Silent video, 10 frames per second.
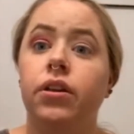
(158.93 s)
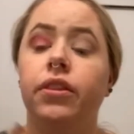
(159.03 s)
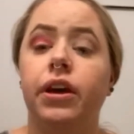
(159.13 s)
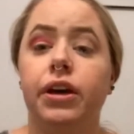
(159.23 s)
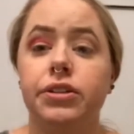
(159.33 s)

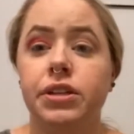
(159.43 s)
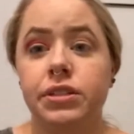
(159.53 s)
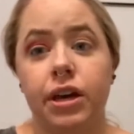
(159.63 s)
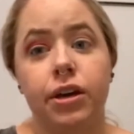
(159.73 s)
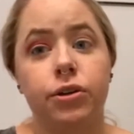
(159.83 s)
The house has
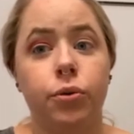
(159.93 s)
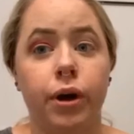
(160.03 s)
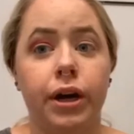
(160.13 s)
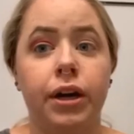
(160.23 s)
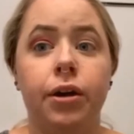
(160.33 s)
had
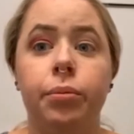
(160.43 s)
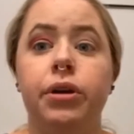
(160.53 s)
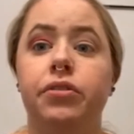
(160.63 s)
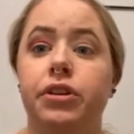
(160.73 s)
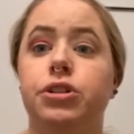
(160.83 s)
quite a bit
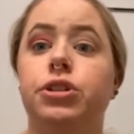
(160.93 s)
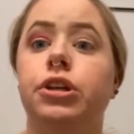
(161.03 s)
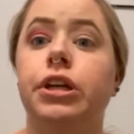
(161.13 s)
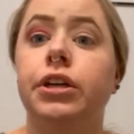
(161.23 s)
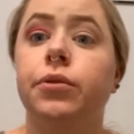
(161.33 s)
of
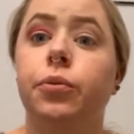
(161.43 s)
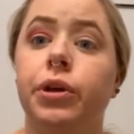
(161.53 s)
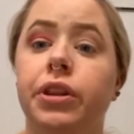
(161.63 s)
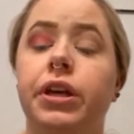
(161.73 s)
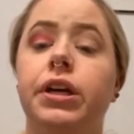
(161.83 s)
history
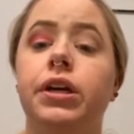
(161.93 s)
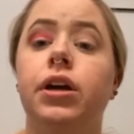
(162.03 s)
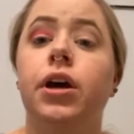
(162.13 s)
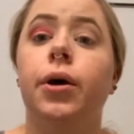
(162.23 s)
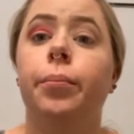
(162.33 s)
with it,
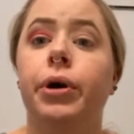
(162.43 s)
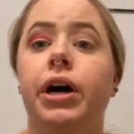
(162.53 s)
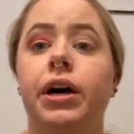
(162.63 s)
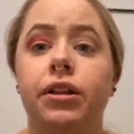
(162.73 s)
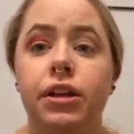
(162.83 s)

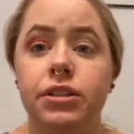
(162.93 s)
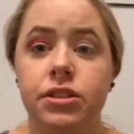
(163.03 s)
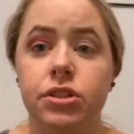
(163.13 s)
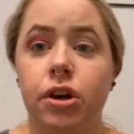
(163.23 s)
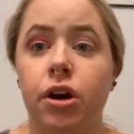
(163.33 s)
but let's
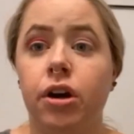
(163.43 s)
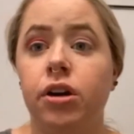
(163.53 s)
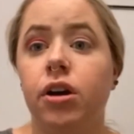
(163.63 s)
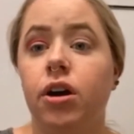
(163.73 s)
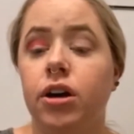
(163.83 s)

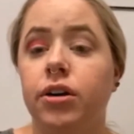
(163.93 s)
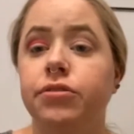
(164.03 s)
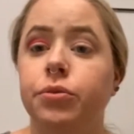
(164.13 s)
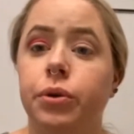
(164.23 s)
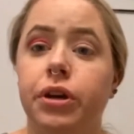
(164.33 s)
start
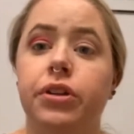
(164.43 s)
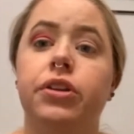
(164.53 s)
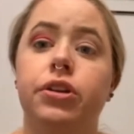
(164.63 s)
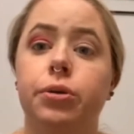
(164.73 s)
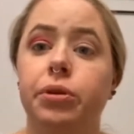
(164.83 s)
off with a
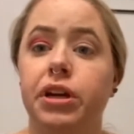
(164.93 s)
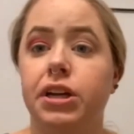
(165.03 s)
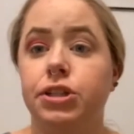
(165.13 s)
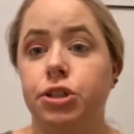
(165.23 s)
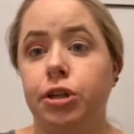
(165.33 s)
little bit of
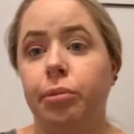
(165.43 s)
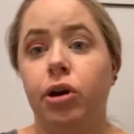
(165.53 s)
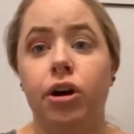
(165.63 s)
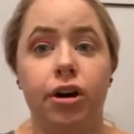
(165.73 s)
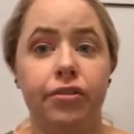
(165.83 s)
history
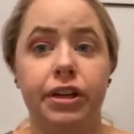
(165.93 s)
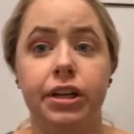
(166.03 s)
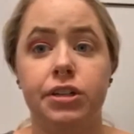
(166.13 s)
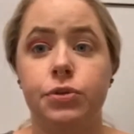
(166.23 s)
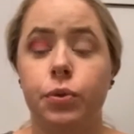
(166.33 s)
about Harvey
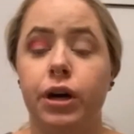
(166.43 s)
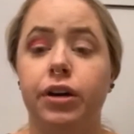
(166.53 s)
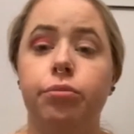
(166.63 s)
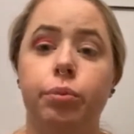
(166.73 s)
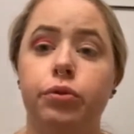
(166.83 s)
and his
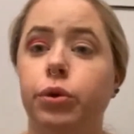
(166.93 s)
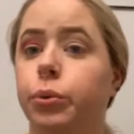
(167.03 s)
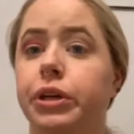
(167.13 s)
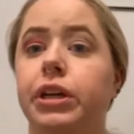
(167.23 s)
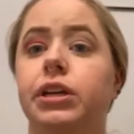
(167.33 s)
wife before
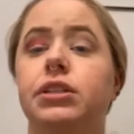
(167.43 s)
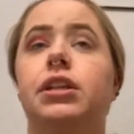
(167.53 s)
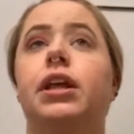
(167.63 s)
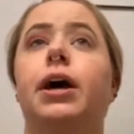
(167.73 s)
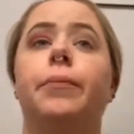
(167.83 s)
we get
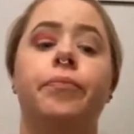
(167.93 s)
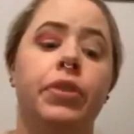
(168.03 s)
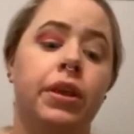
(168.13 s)
into that.